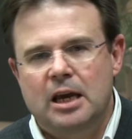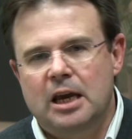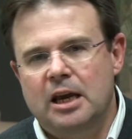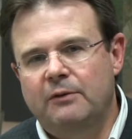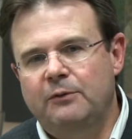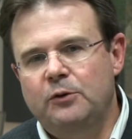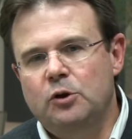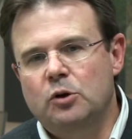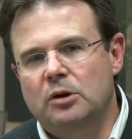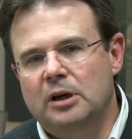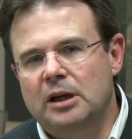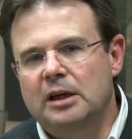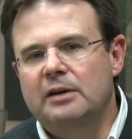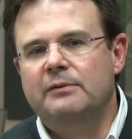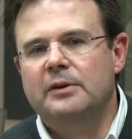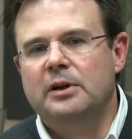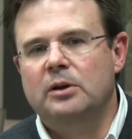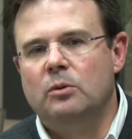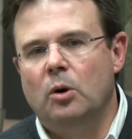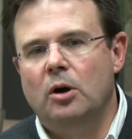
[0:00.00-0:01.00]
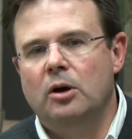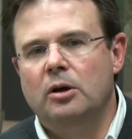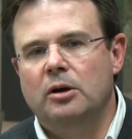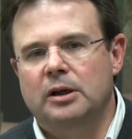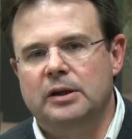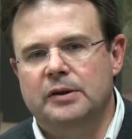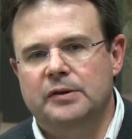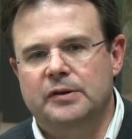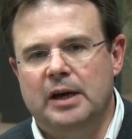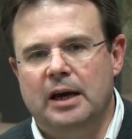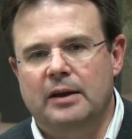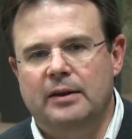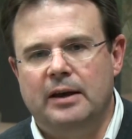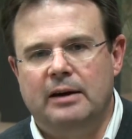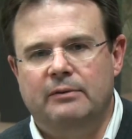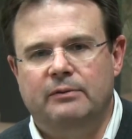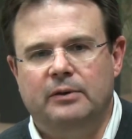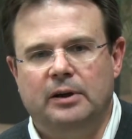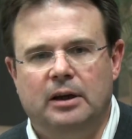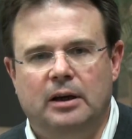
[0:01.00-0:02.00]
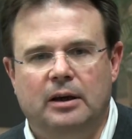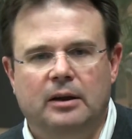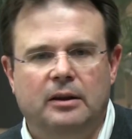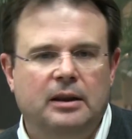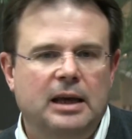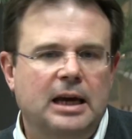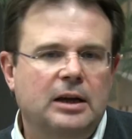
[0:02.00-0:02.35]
If you live and work in South Africa,